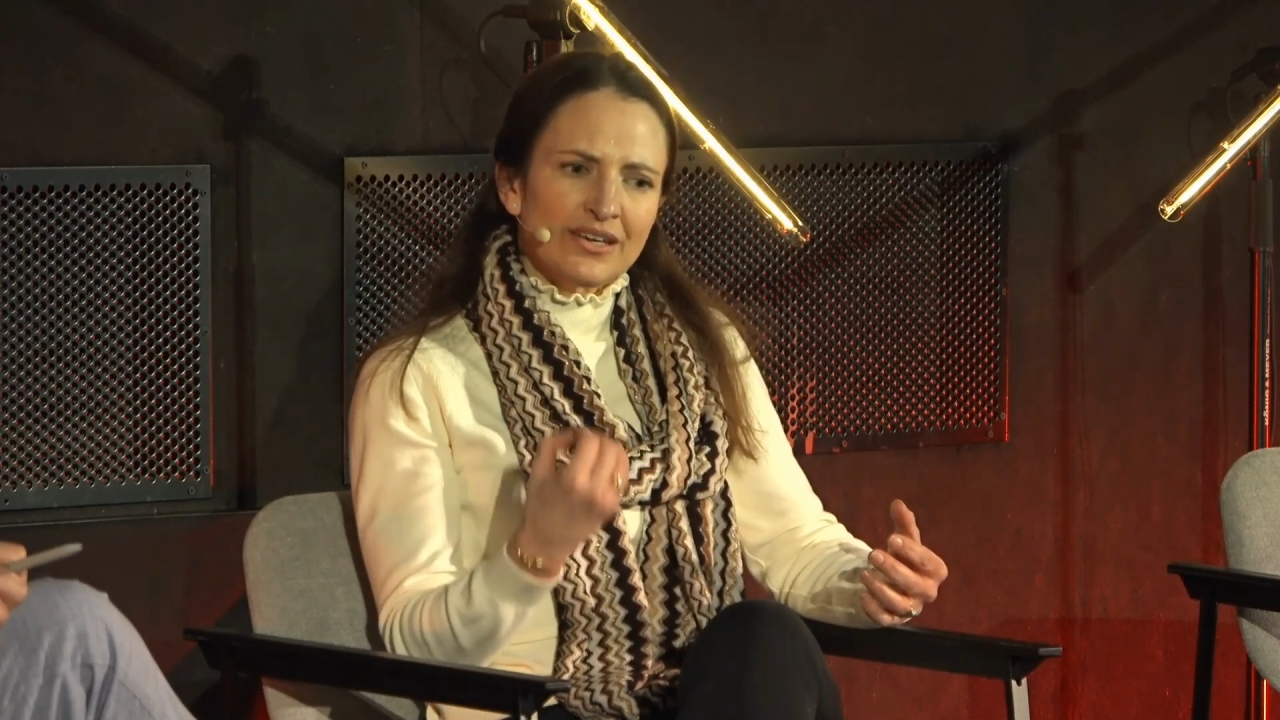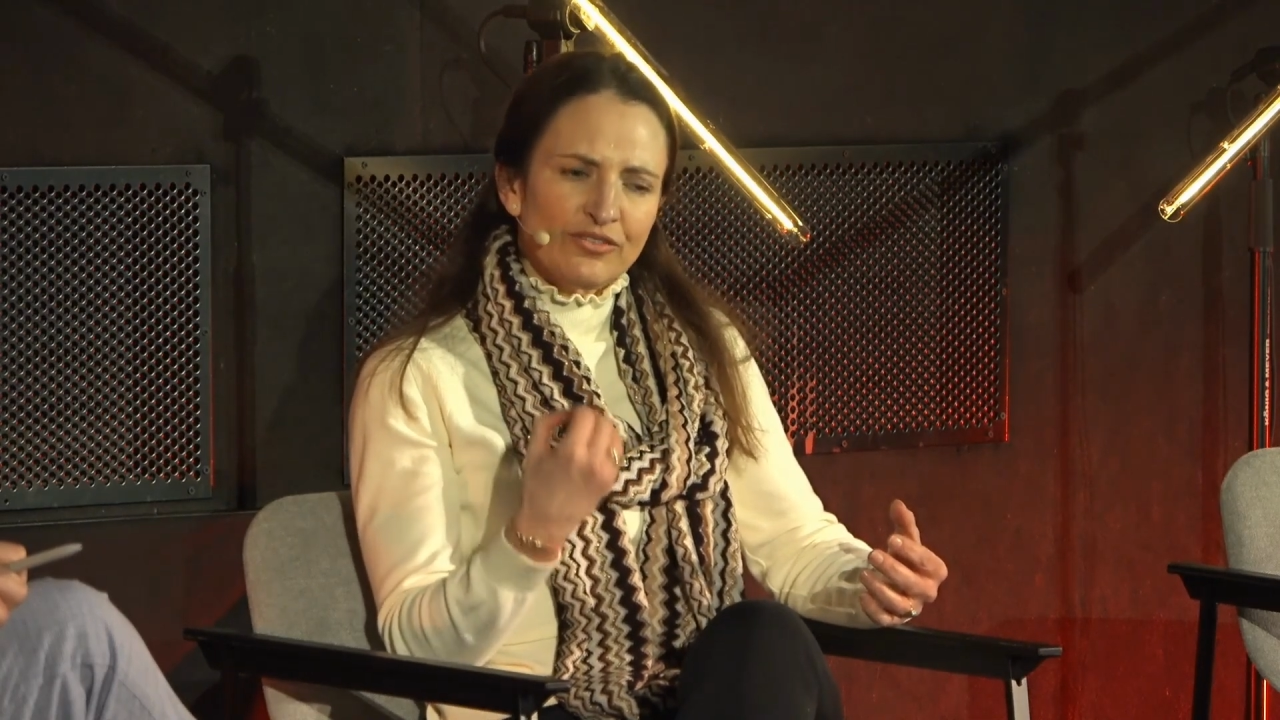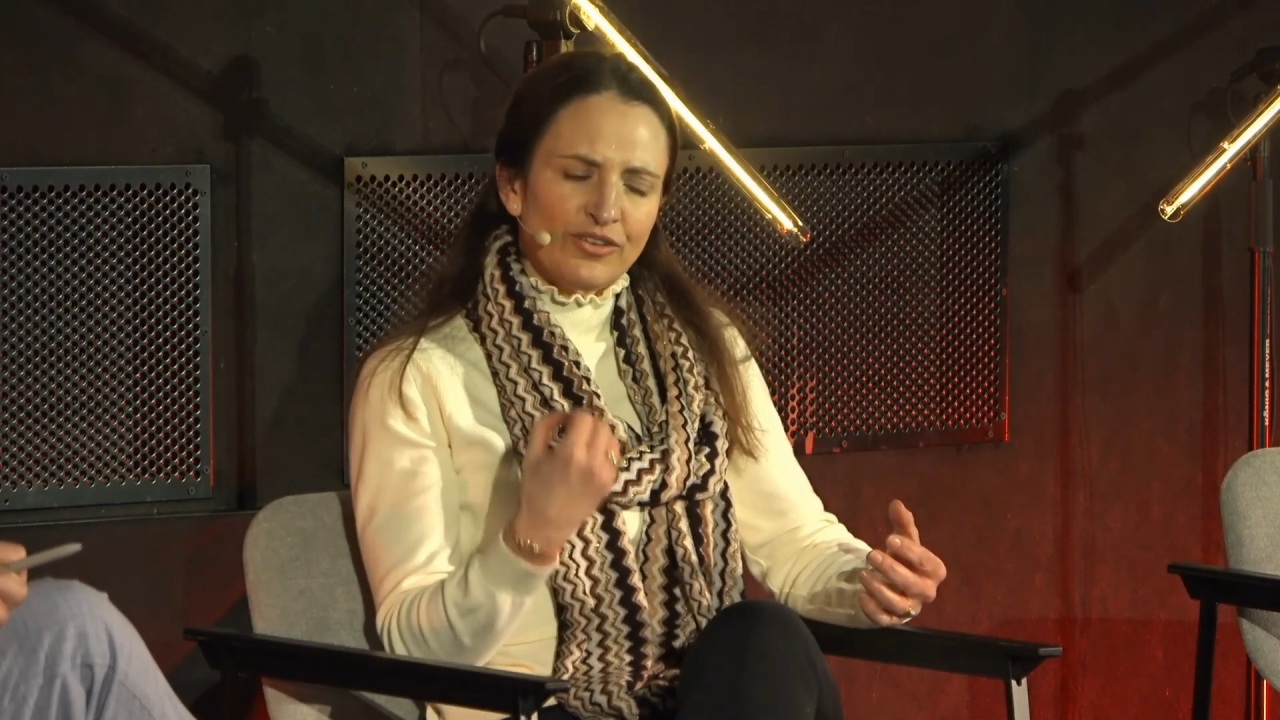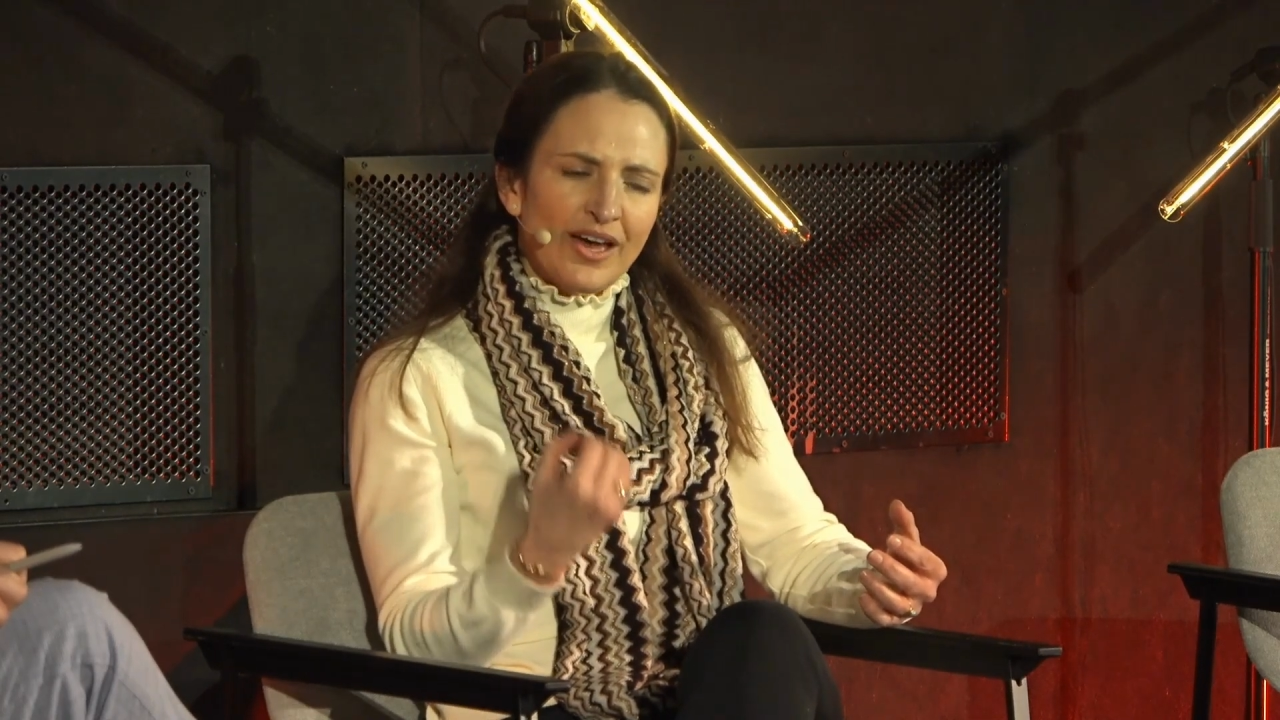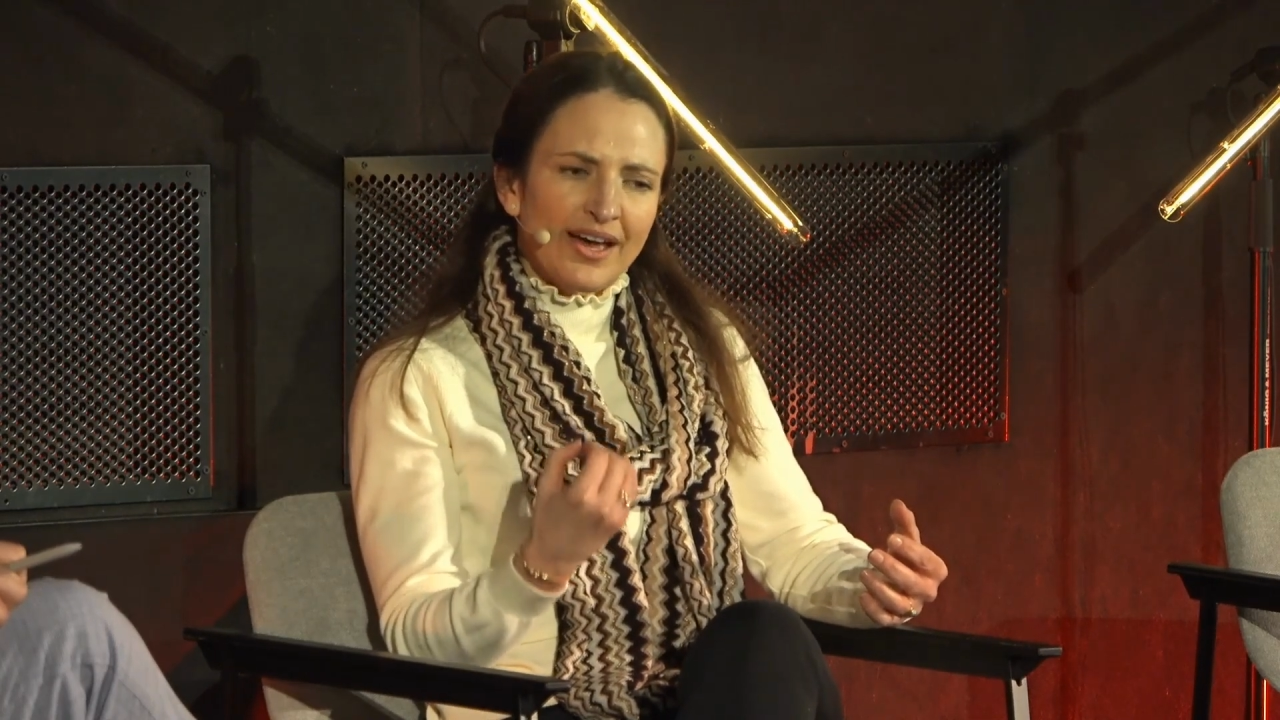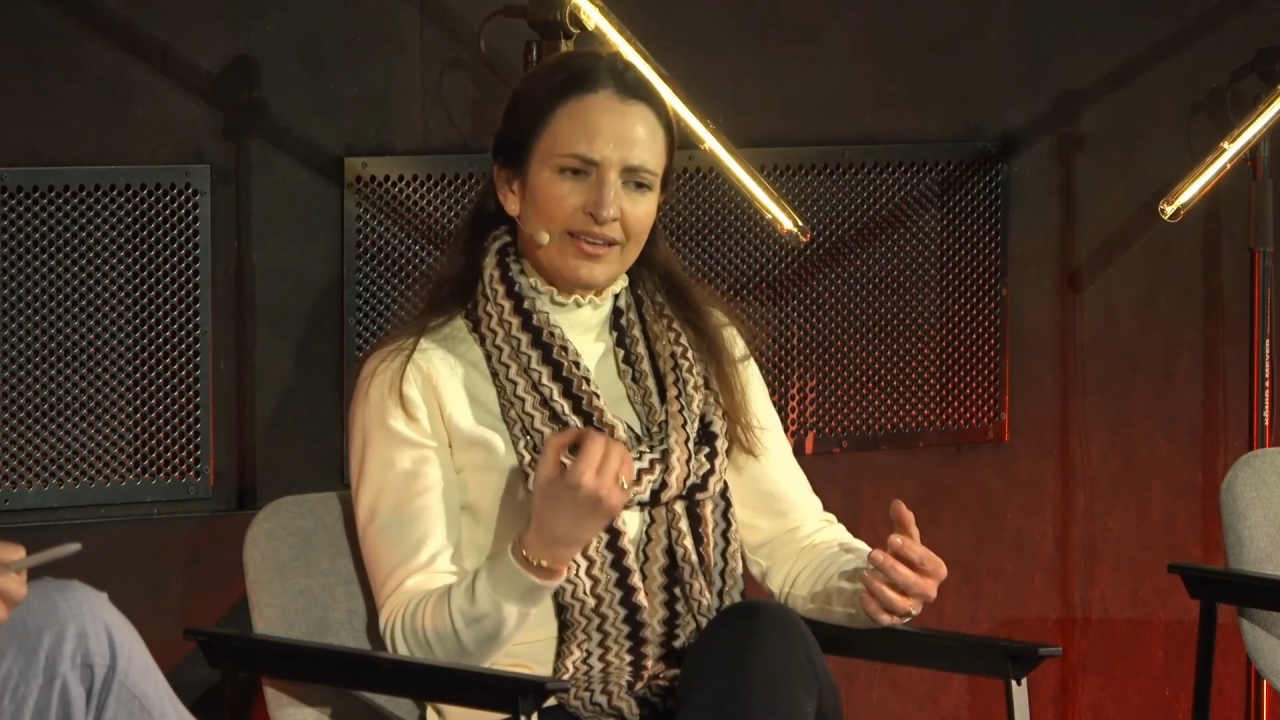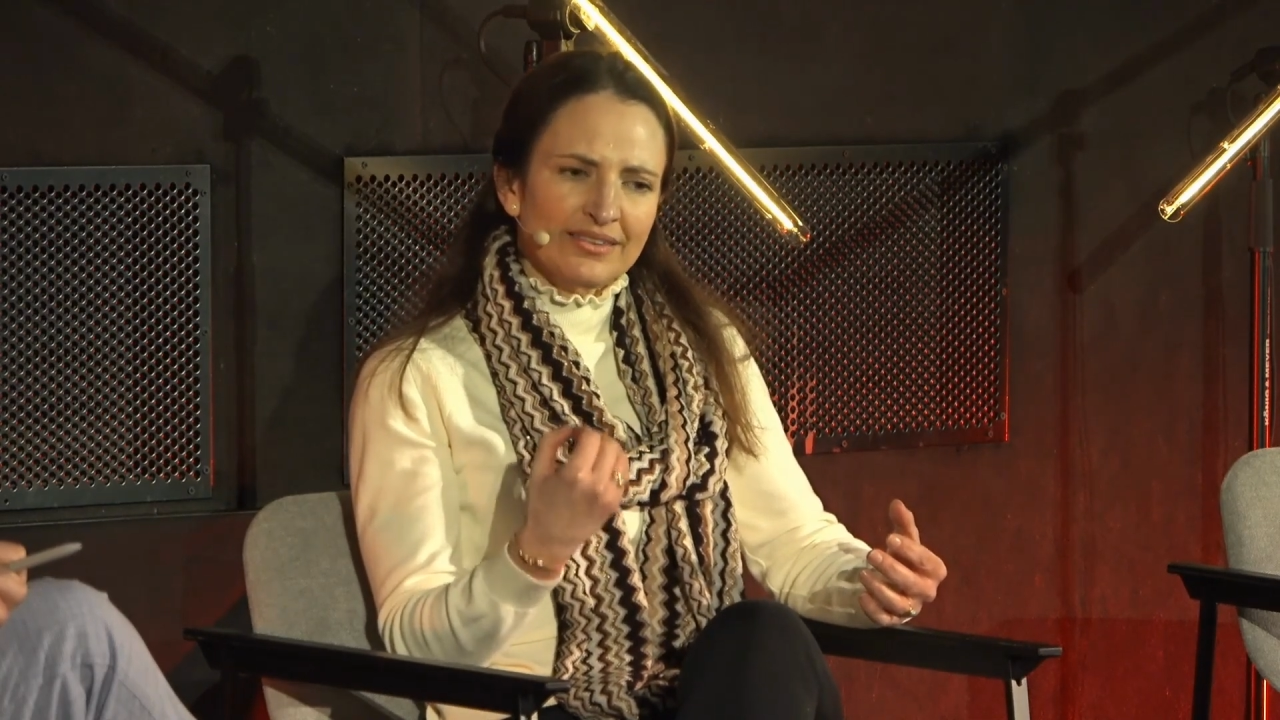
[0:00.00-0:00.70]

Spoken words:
a fact